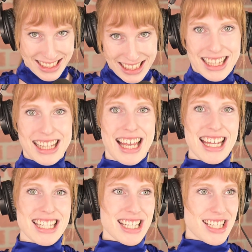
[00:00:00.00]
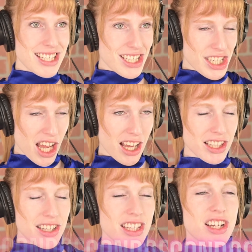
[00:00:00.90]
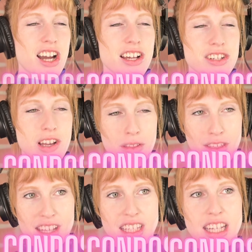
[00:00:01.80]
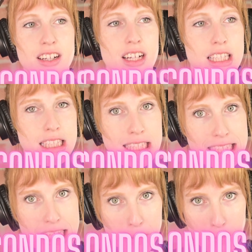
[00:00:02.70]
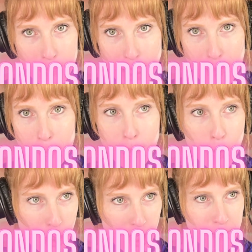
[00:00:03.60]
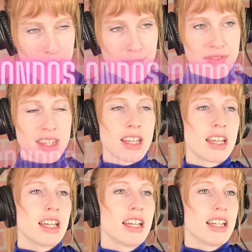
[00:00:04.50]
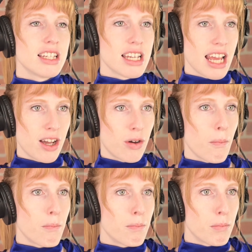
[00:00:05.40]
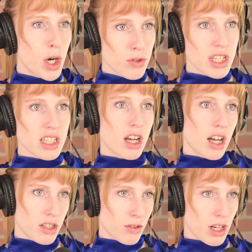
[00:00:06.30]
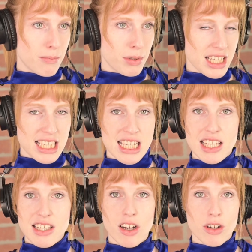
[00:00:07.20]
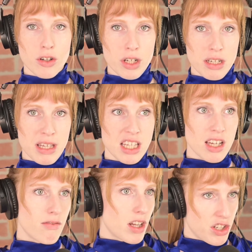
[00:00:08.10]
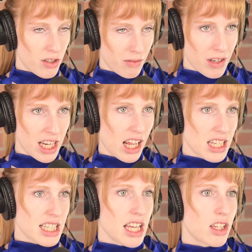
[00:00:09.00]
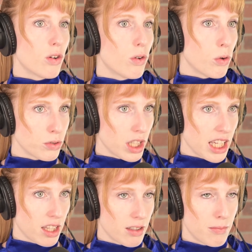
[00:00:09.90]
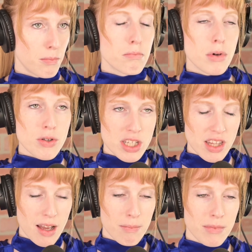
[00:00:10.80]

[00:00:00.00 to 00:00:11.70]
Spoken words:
Let's talk on the condo thing here a little bit more. Now, most condo complexes are going to be conventional financing only. Most of them.